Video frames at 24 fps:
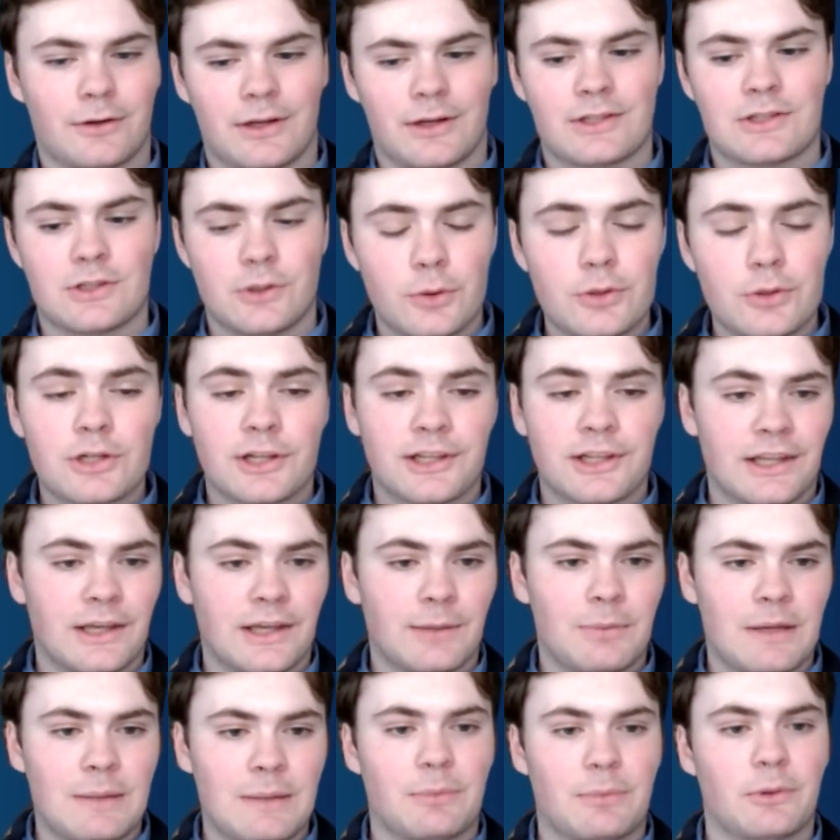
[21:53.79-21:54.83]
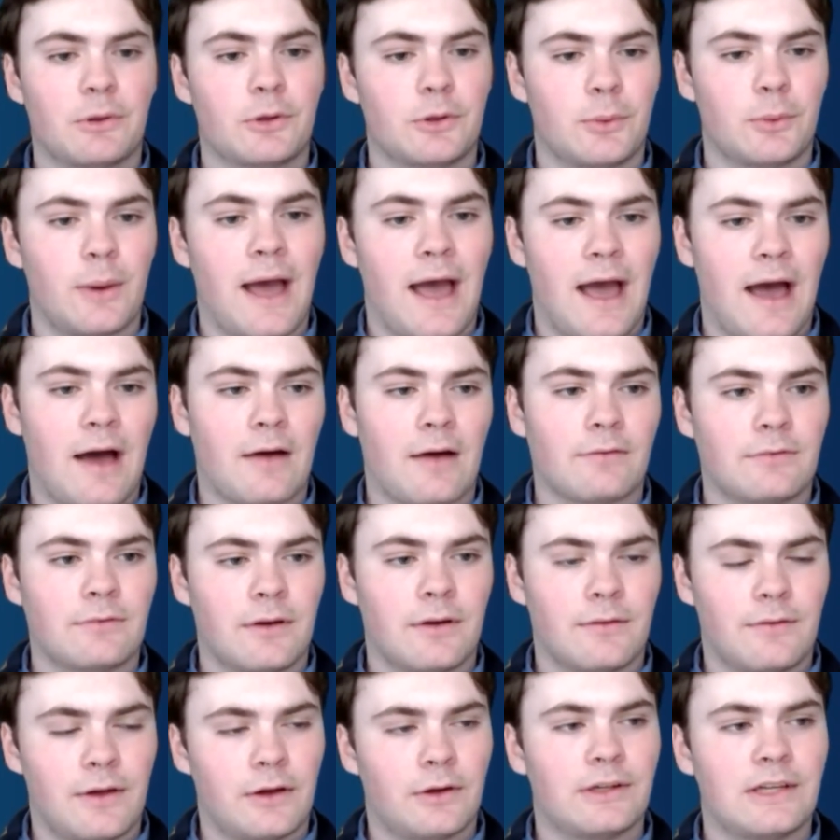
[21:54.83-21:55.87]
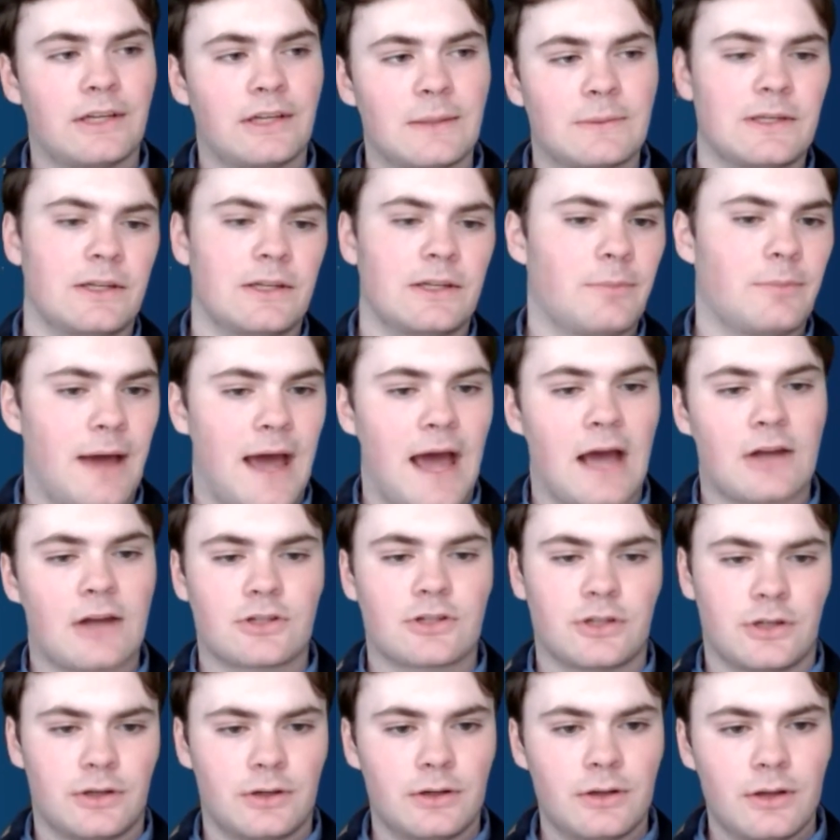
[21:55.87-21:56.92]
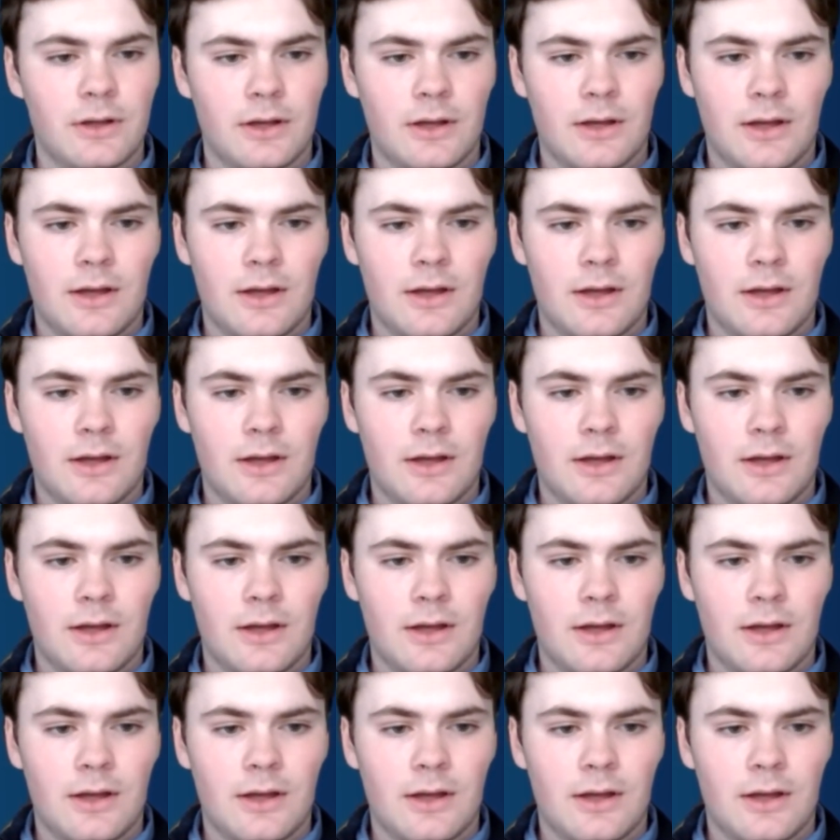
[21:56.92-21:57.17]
It's usually people who have a very deep-seated passion